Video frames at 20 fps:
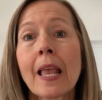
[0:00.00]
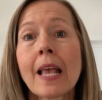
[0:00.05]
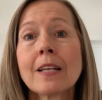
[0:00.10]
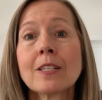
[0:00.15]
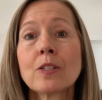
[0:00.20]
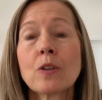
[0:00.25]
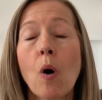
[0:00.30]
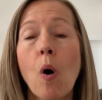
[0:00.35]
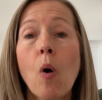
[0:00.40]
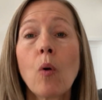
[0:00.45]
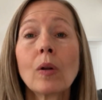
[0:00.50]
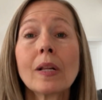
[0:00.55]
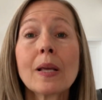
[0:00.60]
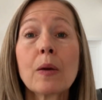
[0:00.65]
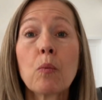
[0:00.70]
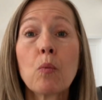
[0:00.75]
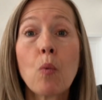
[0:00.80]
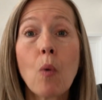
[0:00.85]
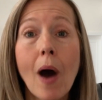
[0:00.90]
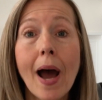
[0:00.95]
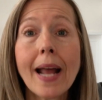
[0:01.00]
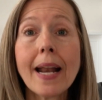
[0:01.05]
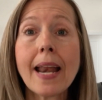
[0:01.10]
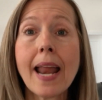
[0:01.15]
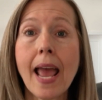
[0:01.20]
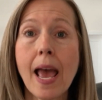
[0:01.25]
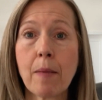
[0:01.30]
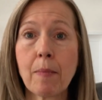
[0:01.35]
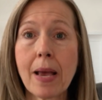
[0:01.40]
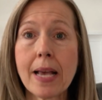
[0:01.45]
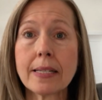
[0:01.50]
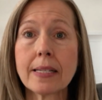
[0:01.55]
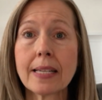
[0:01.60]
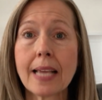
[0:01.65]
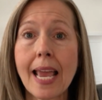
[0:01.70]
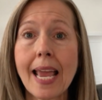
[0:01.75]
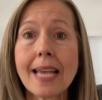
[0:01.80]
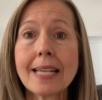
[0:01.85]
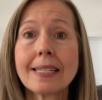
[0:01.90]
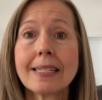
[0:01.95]
So only one MS
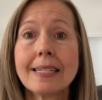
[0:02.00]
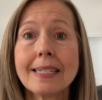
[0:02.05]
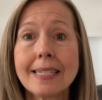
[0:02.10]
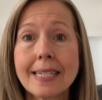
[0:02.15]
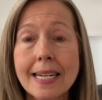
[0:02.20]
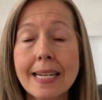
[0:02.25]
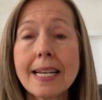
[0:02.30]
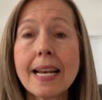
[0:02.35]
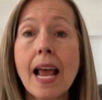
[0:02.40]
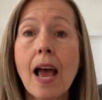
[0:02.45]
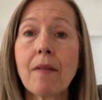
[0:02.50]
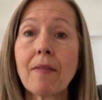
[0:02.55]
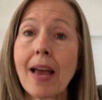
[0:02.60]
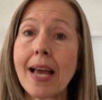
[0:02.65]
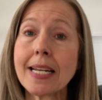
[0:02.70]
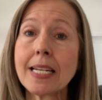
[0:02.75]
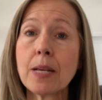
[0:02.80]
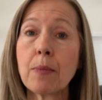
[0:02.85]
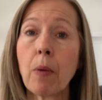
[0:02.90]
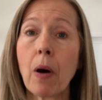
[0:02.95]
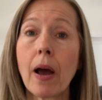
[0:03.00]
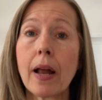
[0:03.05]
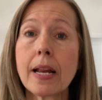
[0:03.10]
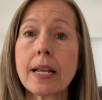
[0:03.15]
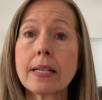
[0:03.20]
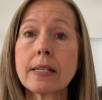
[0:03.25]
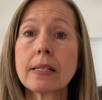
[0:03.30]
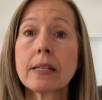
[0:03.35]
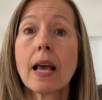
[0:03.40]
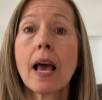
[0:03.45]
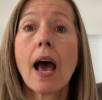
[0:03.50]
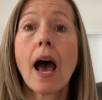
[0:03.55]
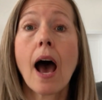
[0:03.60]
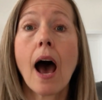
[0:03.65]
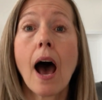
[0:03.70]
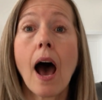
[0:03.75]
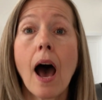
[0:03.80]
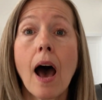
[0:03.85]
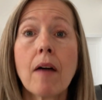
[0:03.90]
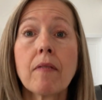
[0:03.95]
case didn't have antibodies
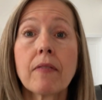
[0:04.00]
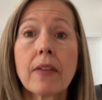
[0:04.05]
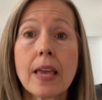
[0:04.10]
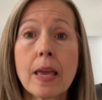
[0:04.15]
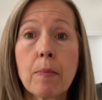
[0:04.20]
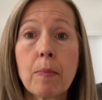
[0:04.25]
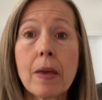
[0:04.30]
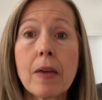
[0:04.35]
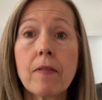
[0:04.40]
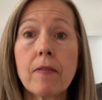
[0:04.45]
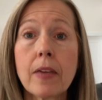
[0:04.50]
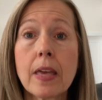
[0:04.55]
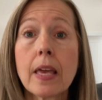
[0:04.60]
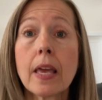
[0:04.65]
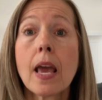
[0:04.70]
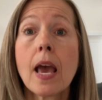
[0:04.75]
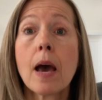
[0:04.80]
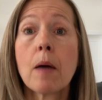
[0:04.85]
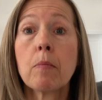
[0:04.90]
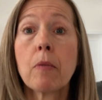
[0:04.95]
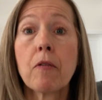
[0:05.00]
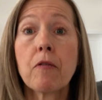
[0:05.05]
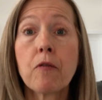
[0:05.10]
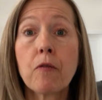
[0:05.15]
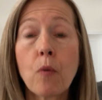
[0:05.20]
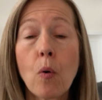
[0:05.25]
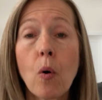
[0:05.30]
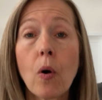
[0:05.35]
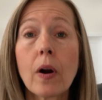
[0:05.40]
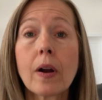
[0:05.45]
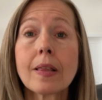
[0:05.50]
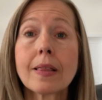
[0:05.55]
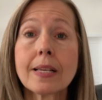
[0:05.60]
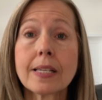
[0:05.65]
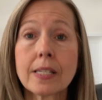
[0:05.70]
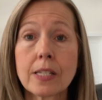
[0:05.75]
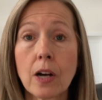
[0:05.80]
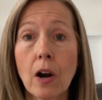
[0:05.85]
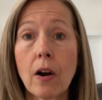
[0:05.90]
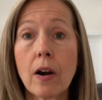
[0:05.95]
of EBV before
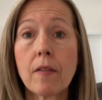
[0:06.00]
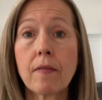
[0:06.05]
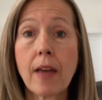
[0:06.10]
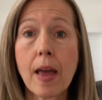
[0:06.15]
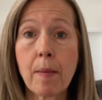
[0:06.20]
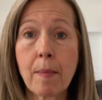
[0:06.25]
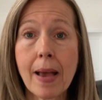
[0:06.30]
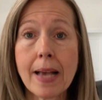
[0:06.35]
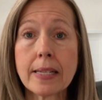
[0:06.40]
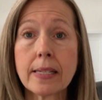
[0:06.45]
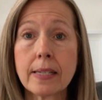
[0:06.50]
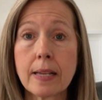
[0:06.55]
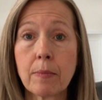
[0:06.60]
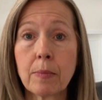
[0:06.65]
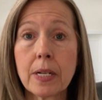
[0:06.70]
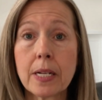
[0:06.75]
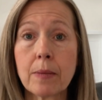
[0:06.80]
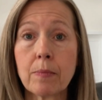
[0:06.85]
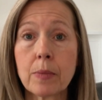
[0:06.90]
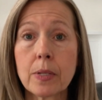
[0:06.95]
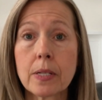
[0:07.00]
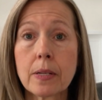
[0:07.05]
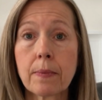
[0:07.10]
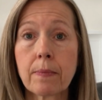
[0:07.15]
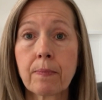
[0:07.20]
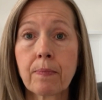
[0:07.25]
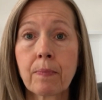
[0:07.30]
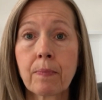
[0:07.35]
the start of MS symptoms.